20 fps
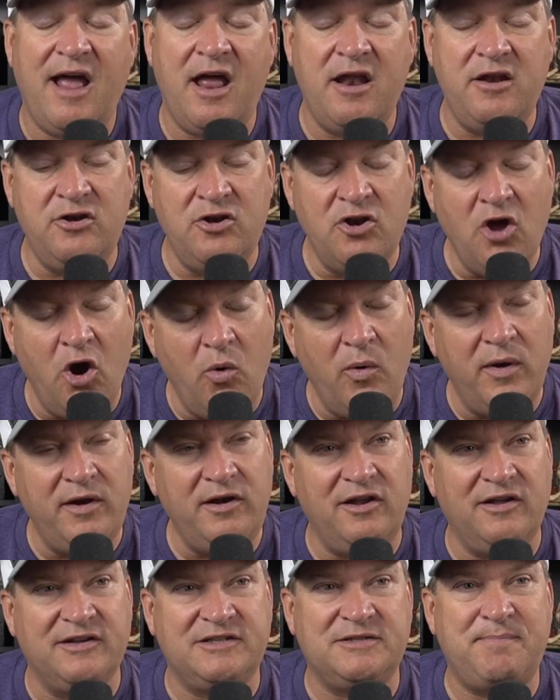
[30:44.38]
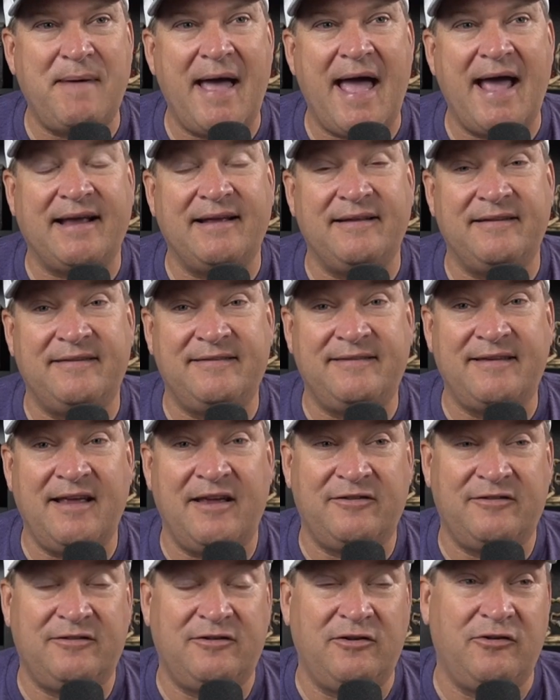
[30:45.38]
And no one looks back and
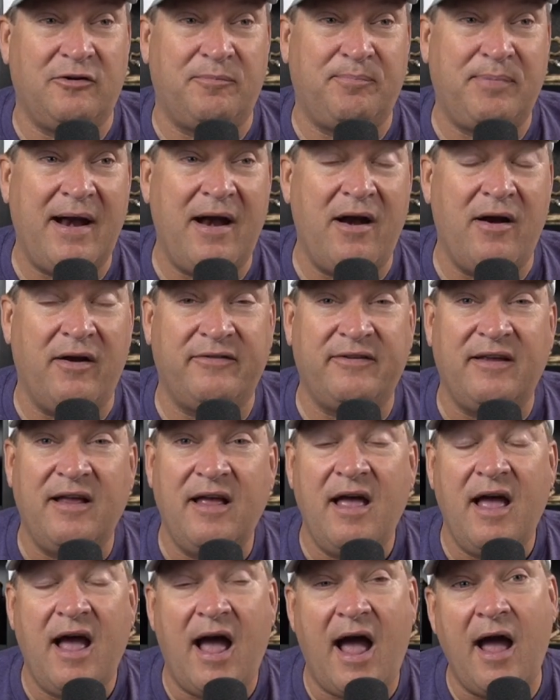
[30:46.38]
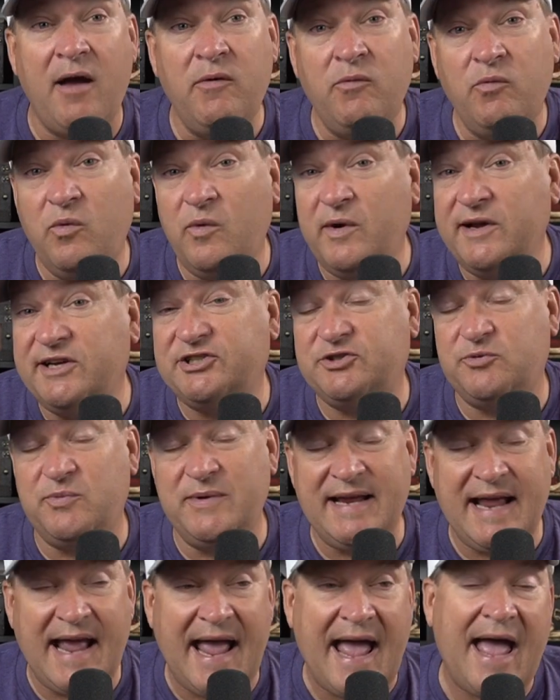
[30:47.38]
says to their parents, I wish
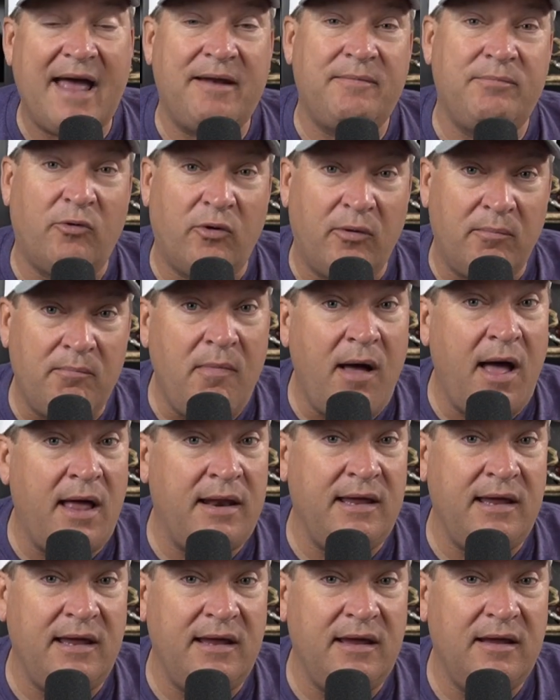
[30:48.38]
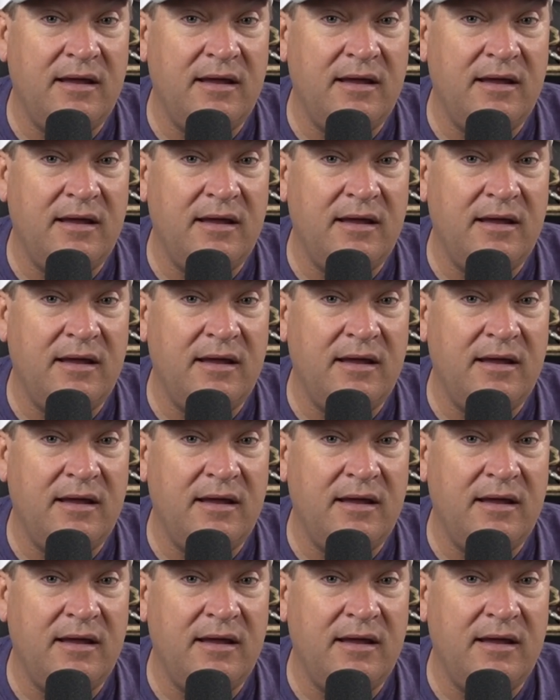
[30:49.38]
we had more money.